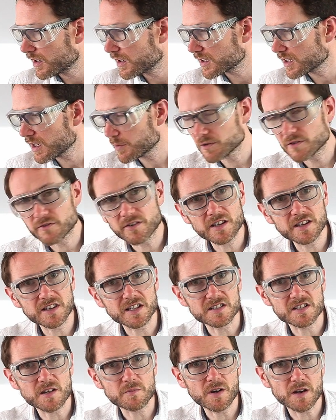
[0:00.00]
couple of other
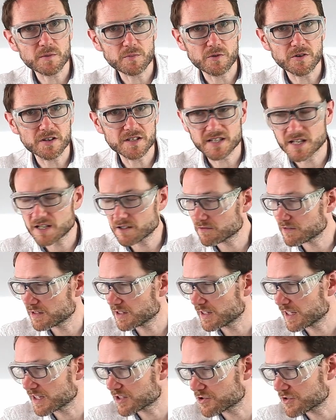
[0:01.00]
things I might point out, a
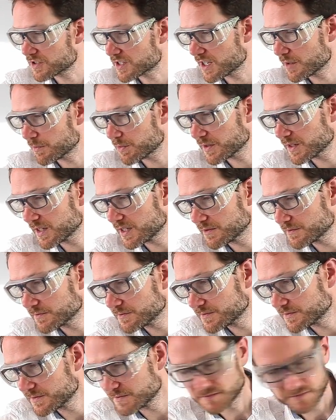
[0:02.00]
little extra tip,
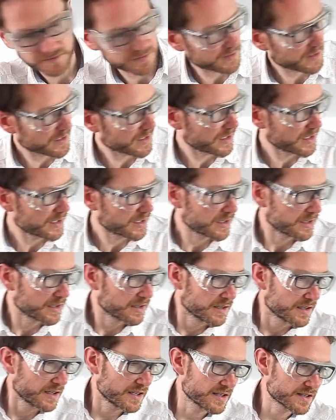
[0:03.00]

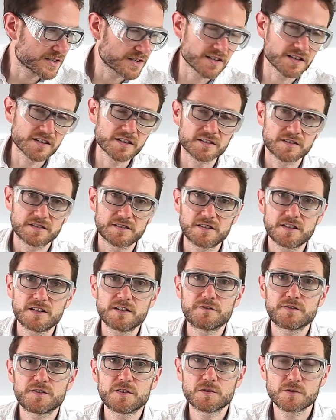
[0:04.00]
is that
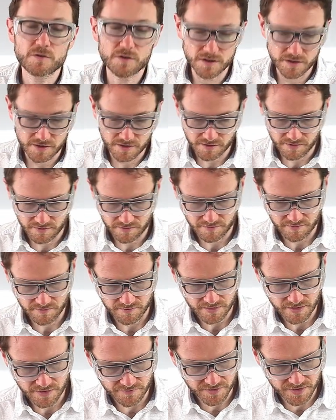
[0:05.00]
if you
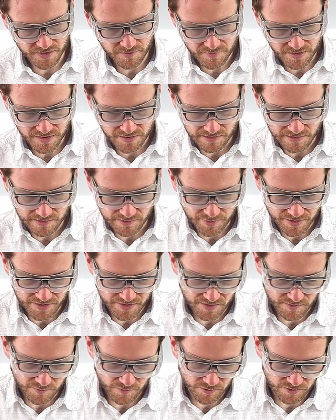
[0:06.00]
have something a little bit
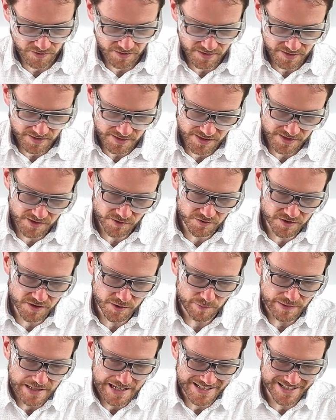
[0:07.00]
smaller, this is also
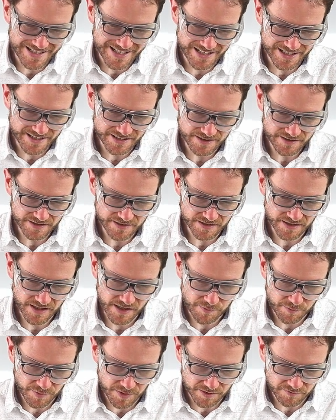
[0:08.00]
plastic, okay,
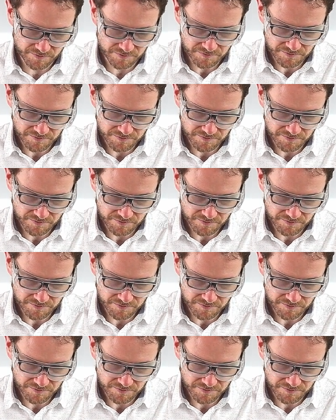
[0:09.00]
but